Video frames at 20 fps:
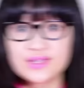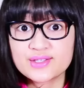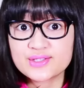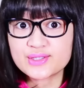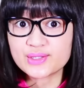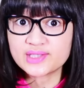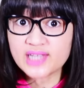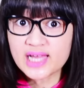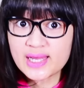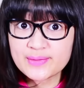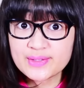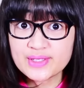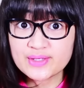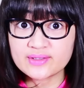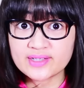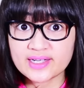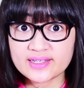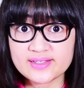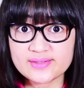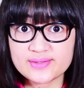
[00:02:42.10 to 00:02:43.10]
So now you're
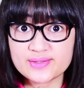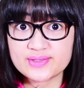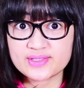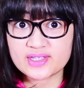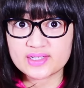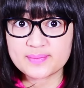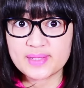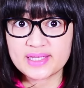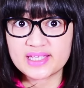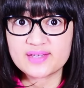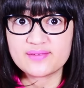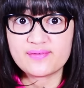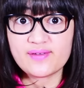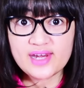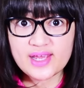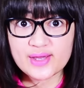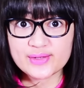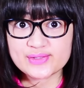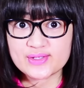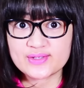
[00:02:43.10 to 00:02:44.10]
ready to start making
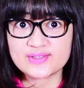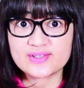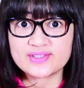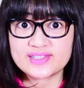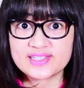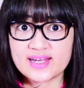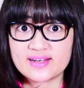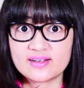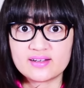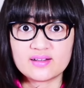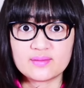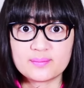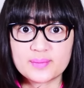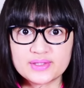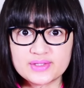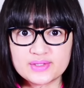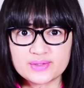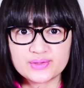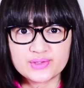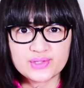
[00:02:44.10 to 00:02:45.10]
videos on your channel,
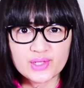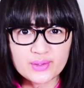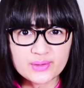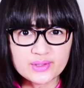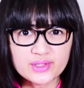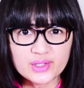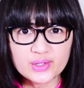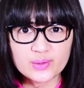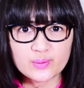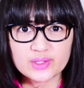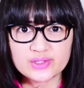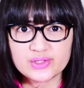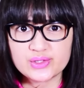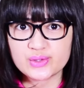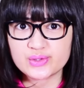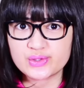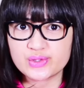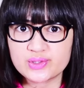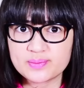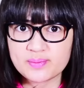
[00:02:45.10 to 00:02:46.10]
but you don't know what
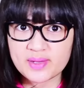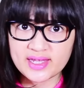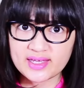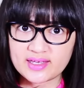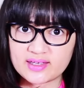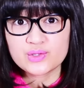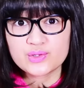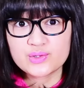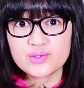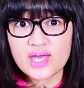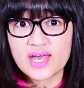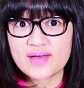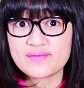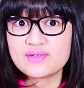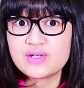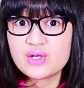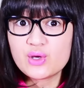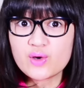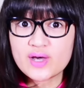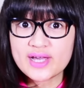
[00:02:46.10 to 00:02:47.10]
you should make. You have
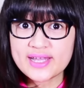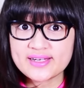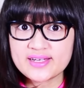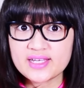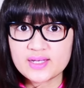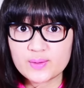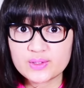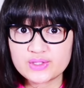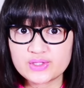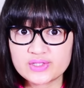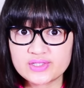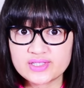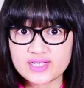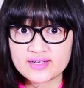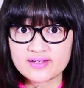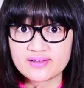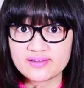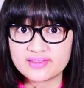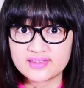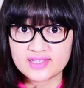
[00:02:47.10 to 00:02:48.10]
no idea what your
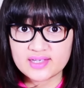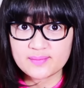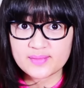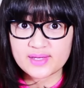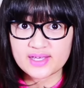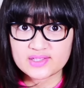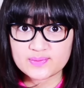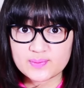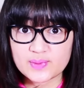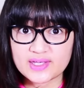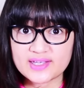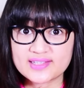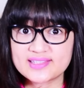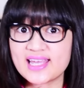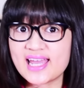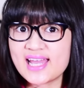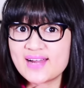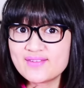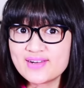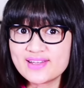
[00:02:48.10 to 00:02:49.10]
channel theme is because
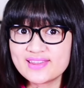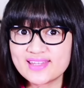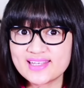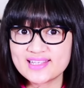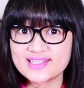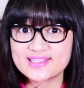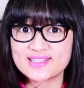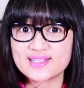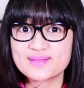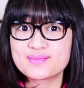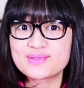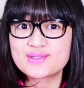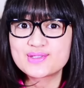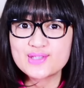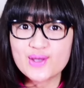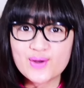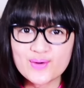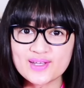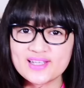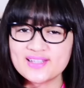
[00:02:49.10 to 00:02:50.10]
everything seems
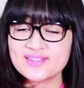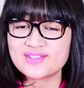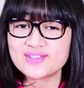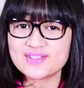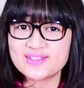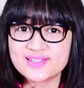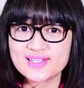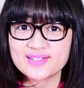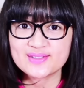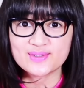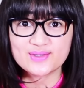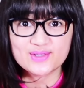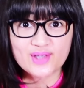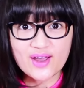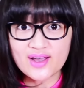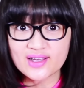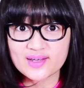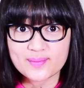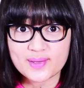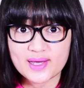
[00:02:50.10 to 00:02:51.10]
so interesting to
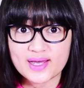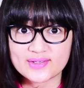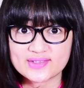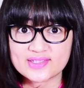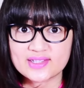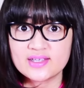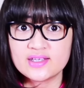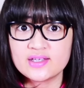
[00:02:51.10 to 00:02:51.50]
talk about.